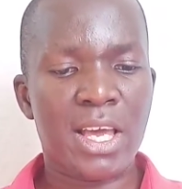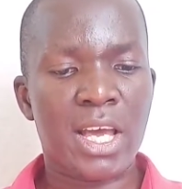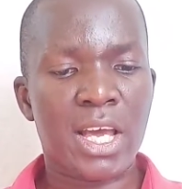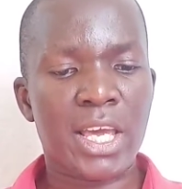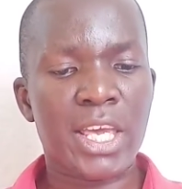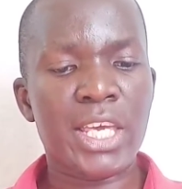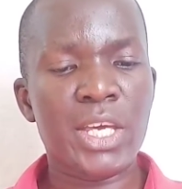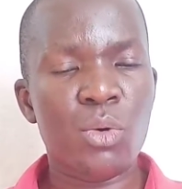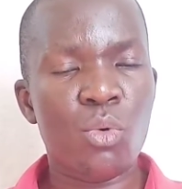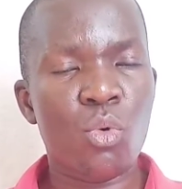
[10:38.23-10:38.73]

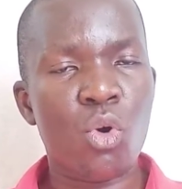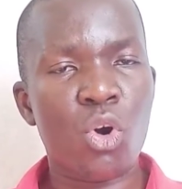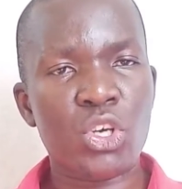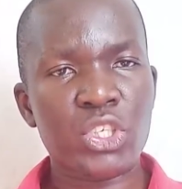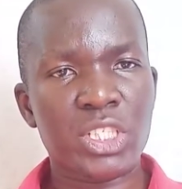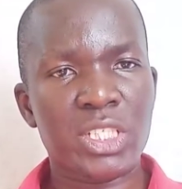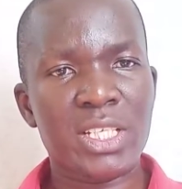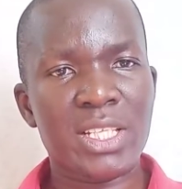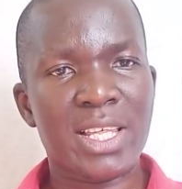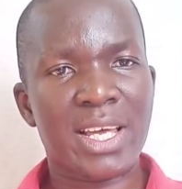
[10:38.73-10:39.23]
he
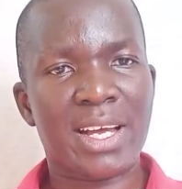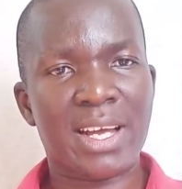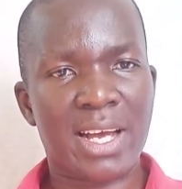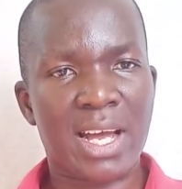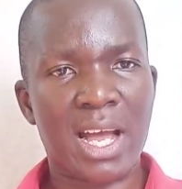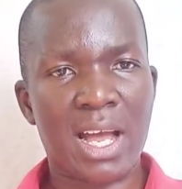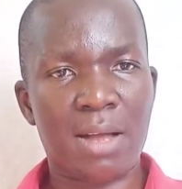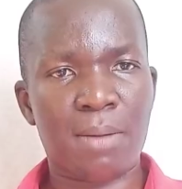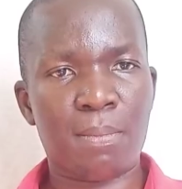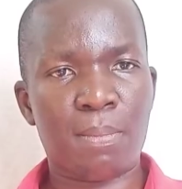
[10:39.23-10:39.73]
washed the
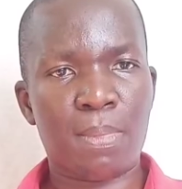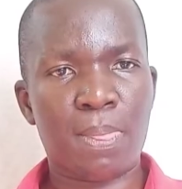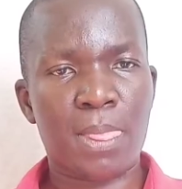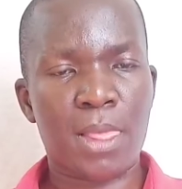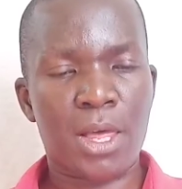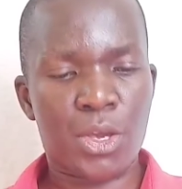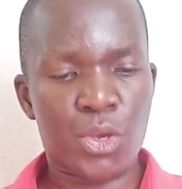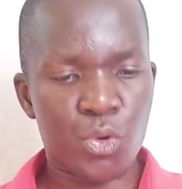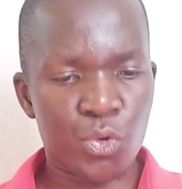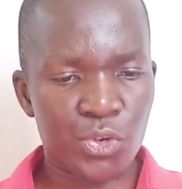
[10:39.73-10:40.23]
car,
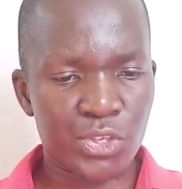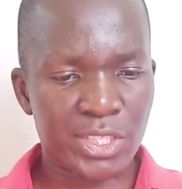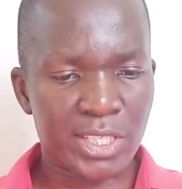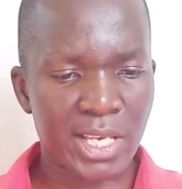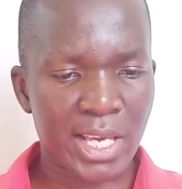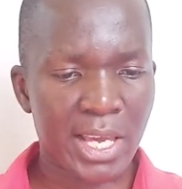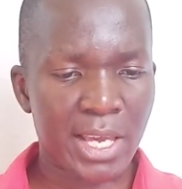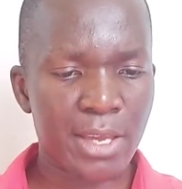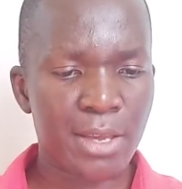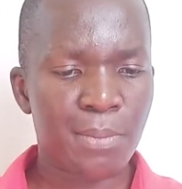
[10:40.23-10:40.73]
you'll
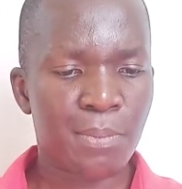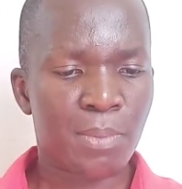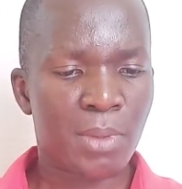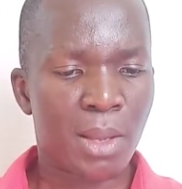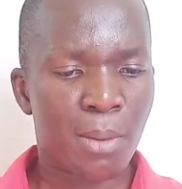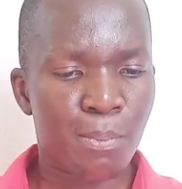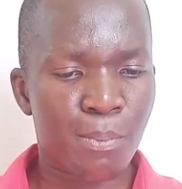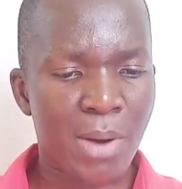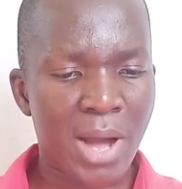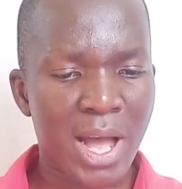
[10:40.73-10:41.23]
say
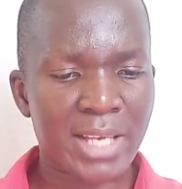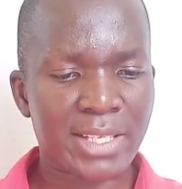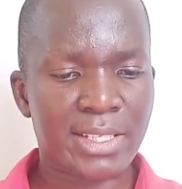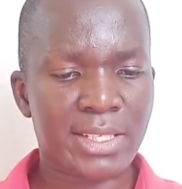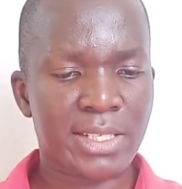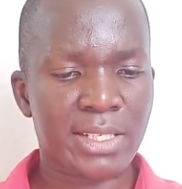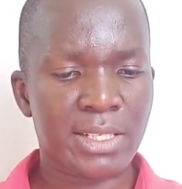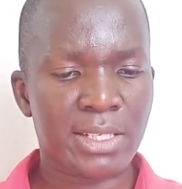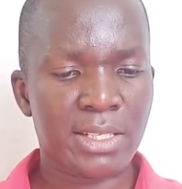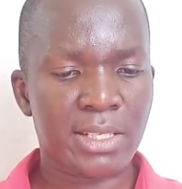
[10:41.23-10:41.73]

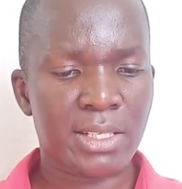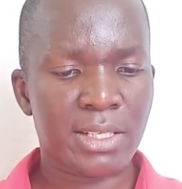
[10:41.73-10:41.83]
past